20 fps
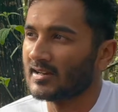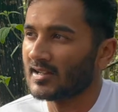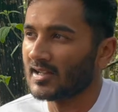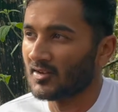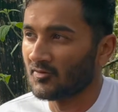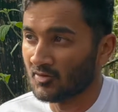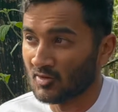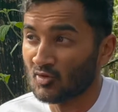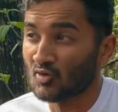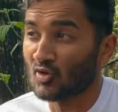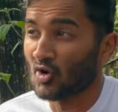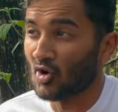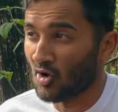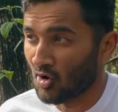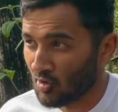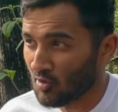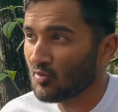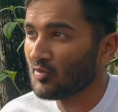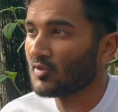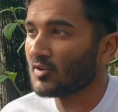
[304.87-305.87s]
if you
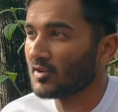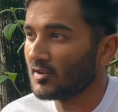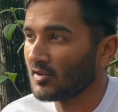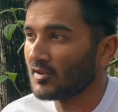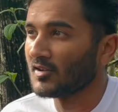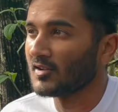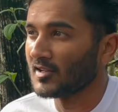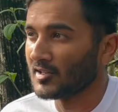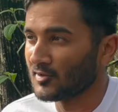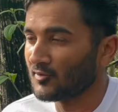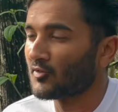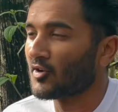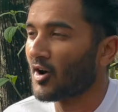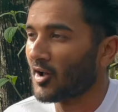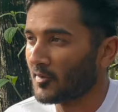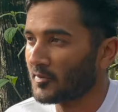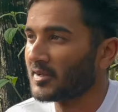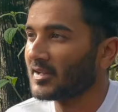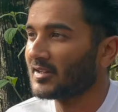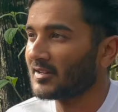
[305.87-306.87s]
know you've mm-hmm. got to
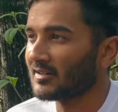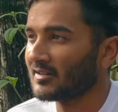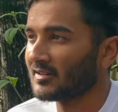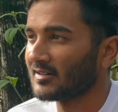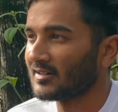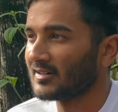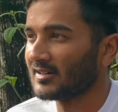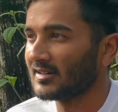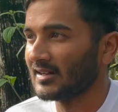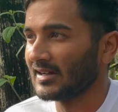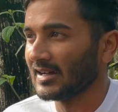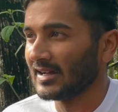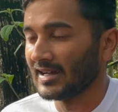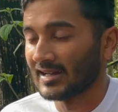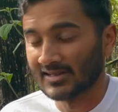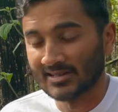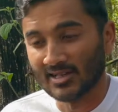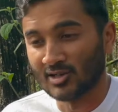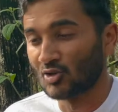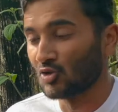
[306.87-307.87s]
be here,
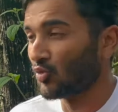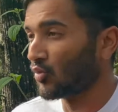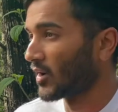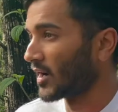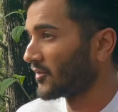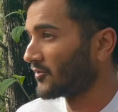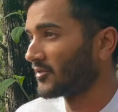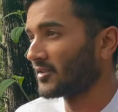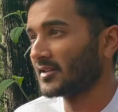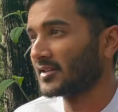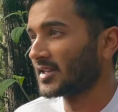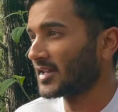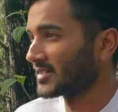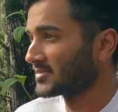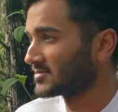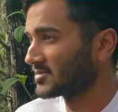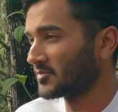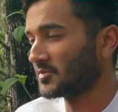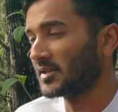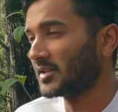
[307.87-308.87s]
then do whatever it takes
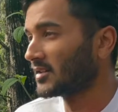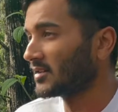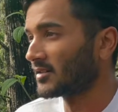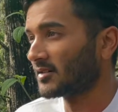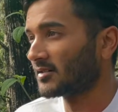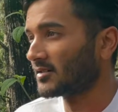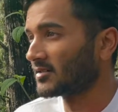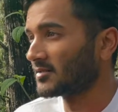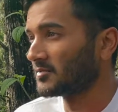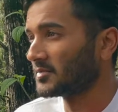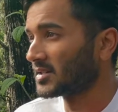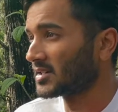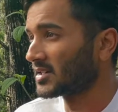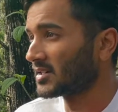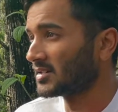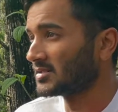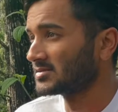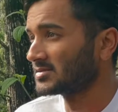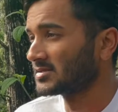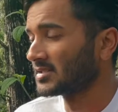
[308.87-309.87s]
to be here
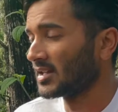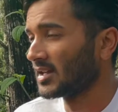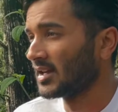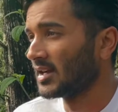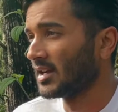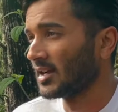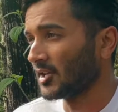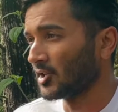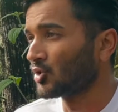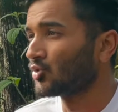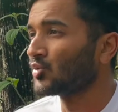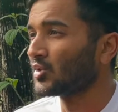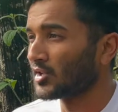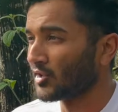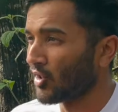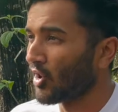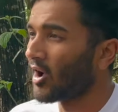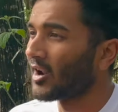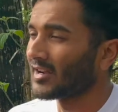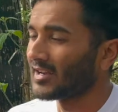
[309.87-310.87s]
because you will
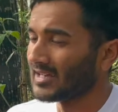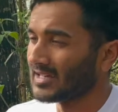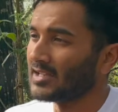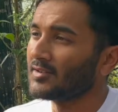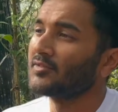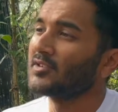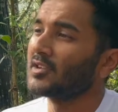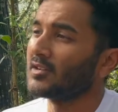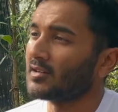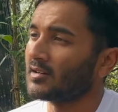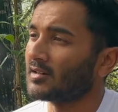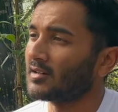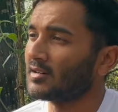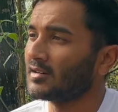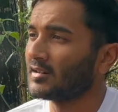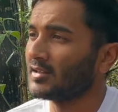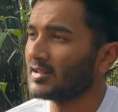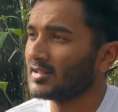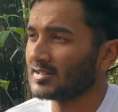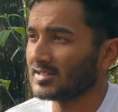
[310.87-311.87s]
not leave here
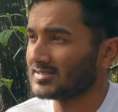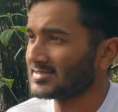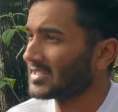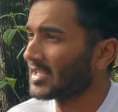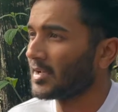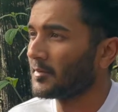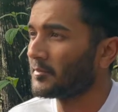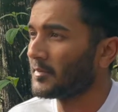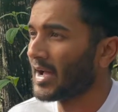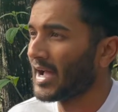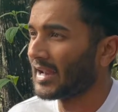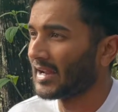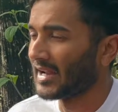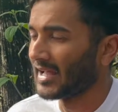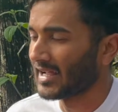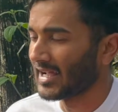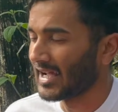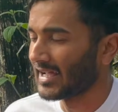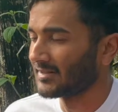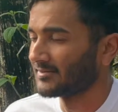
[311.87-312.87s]
the same man.
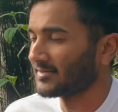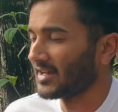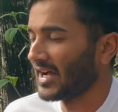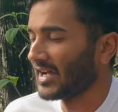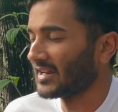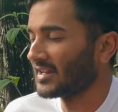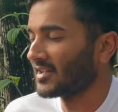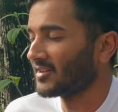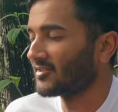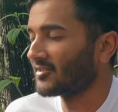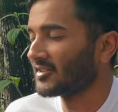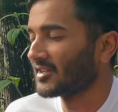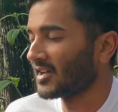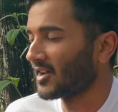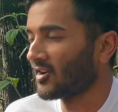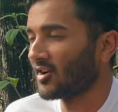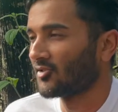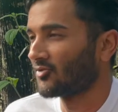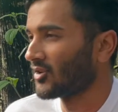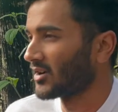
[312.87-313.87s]
Like, I, I literally
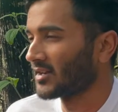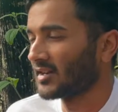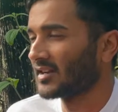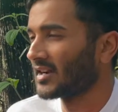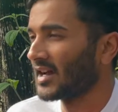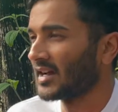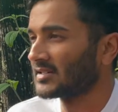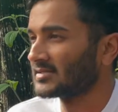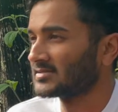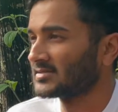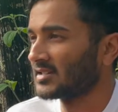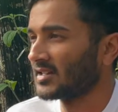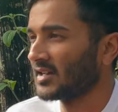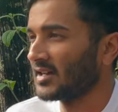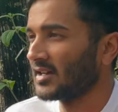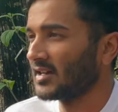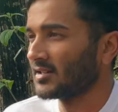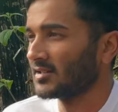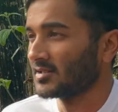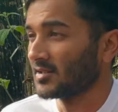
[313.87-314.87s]
cannot recognize
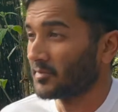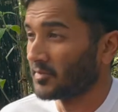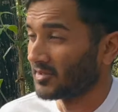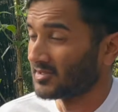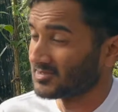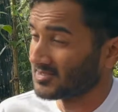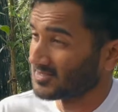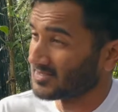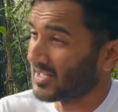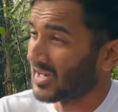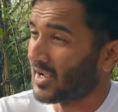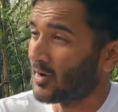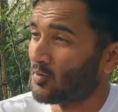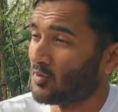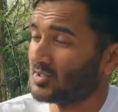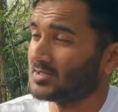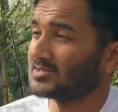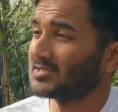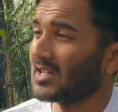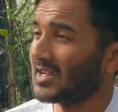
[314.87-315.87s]
the person that I
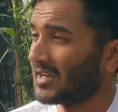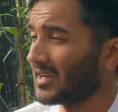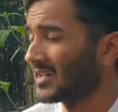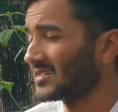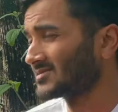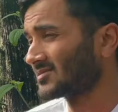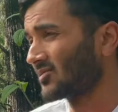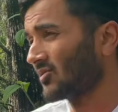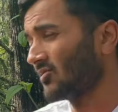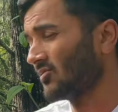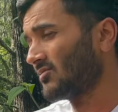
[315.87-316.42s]
was 10 days ago.